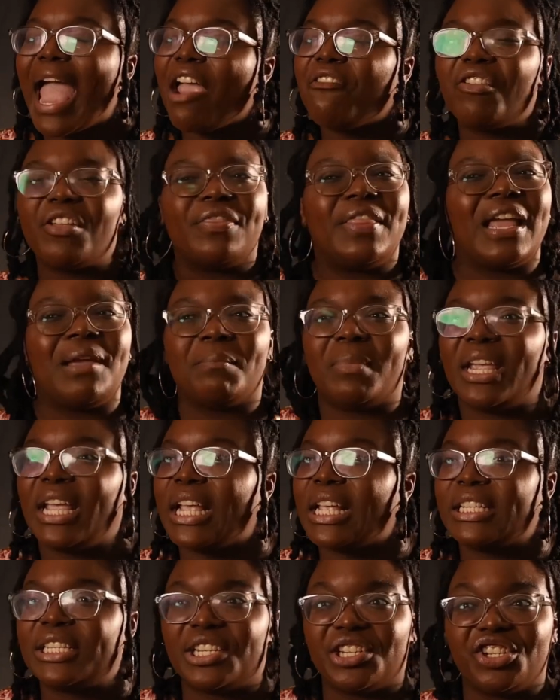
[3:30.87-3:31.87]
everything
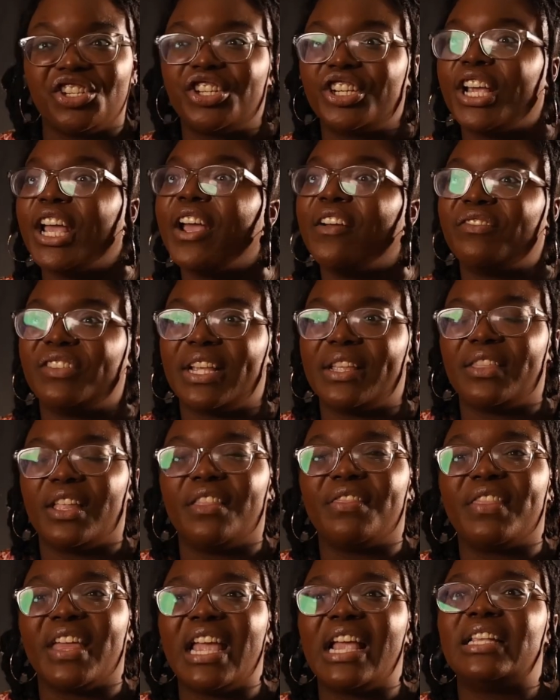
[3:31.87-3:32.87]
began to shift, and
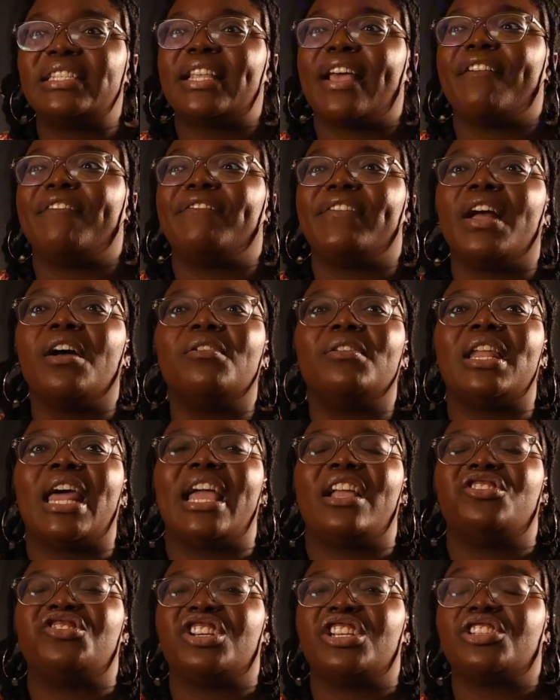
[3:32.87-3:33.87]
the things that felt
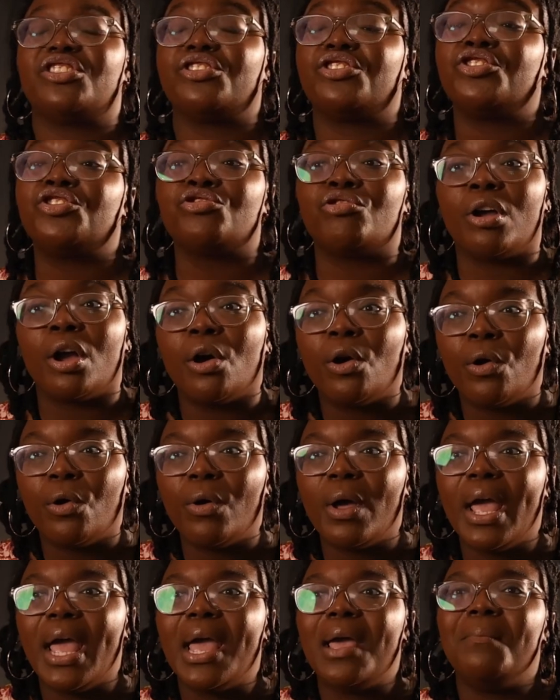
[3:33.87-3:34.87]
like just a
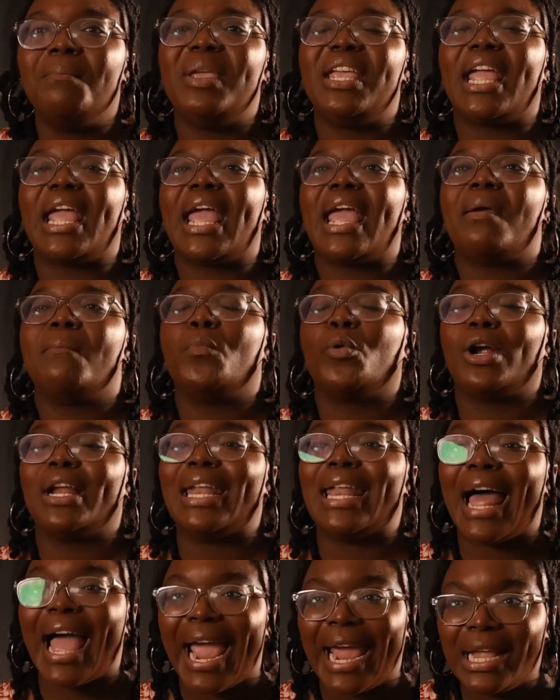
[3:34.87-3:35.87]
struggle became
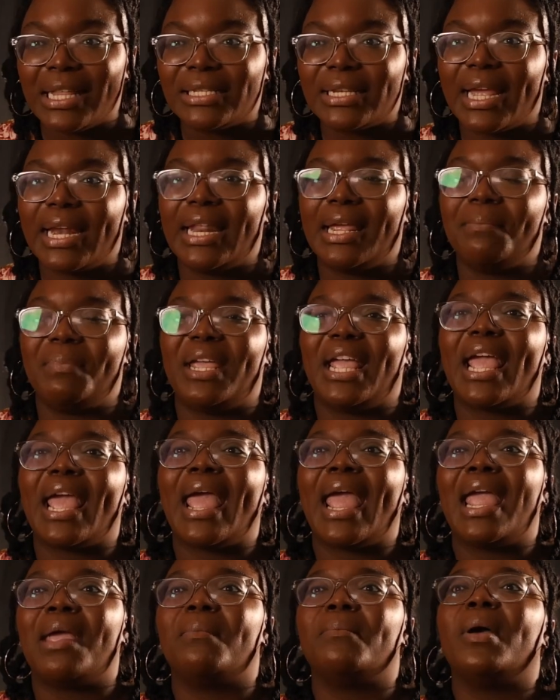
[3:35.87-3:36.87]
more light, and it
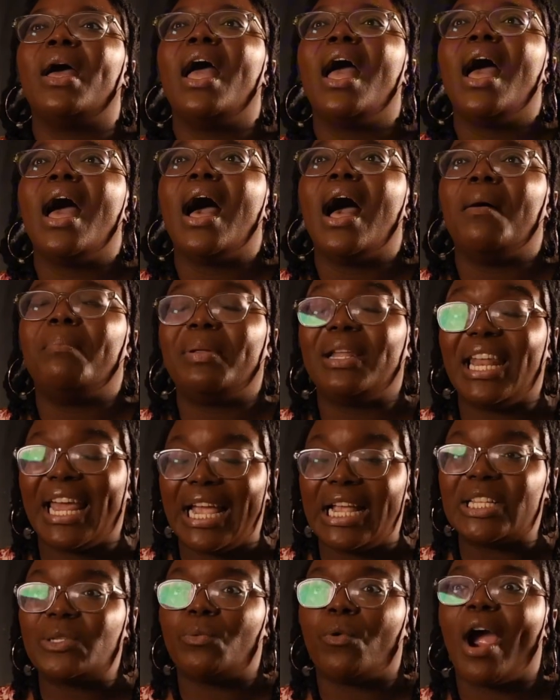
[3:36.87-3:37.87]
became a
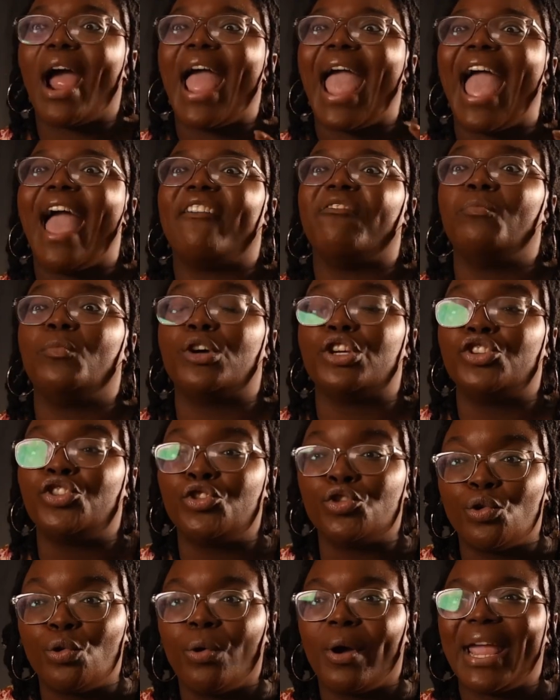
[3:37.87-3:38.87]
place where I have more
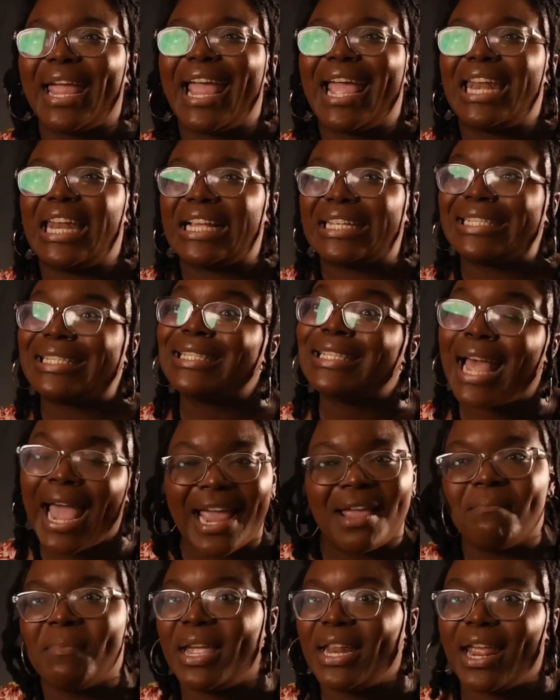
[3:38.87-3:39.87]
joy and
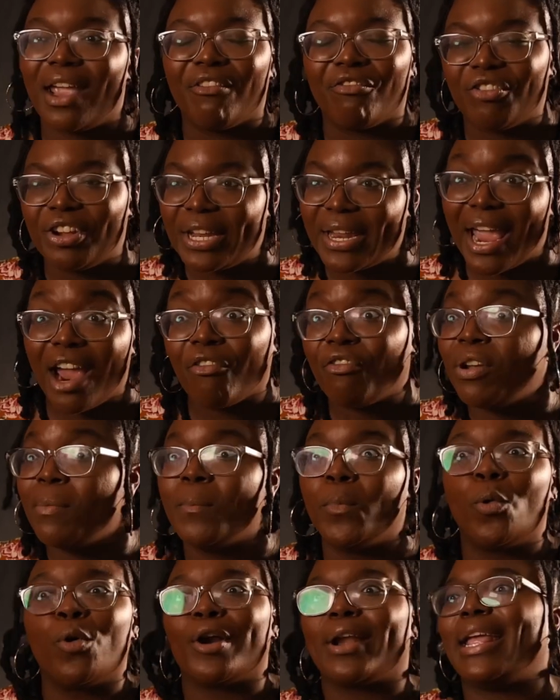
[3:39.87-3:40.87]
excitement every
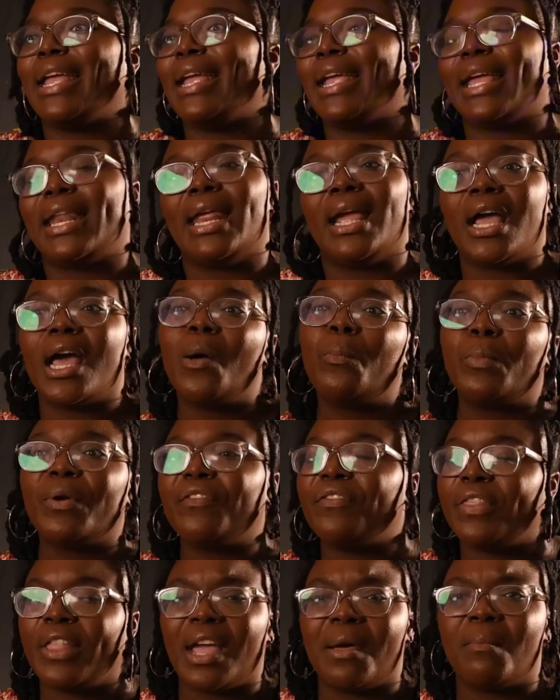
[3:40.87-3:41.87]
morning getting up
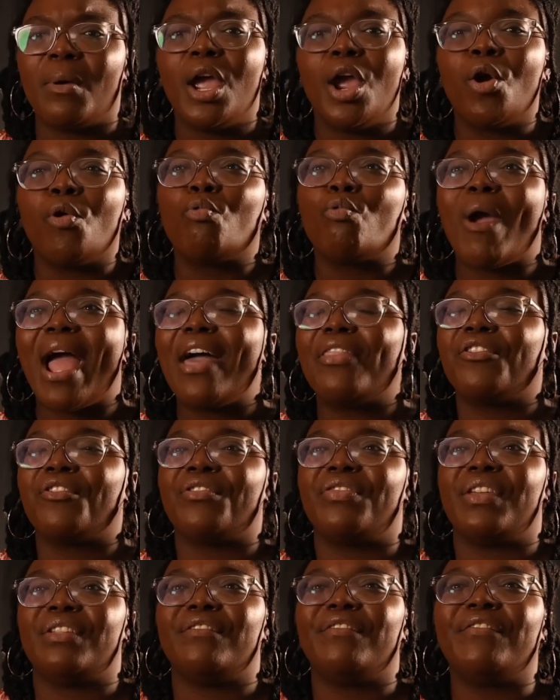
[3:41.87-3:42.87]
with them,
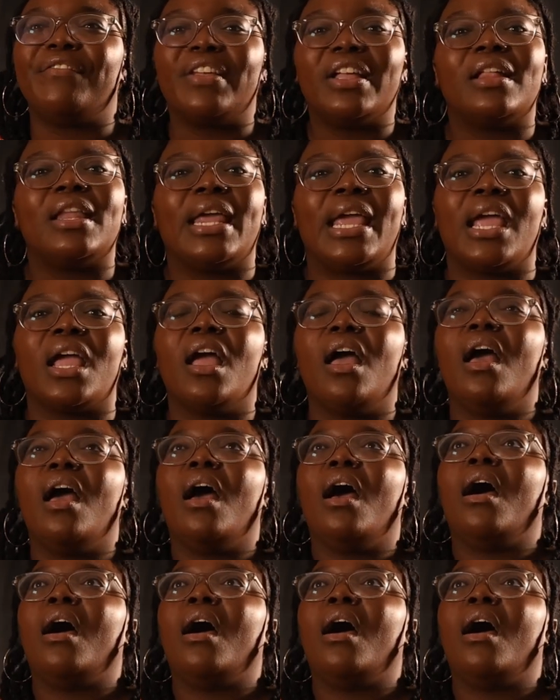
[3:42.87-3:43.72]
rather than feeling,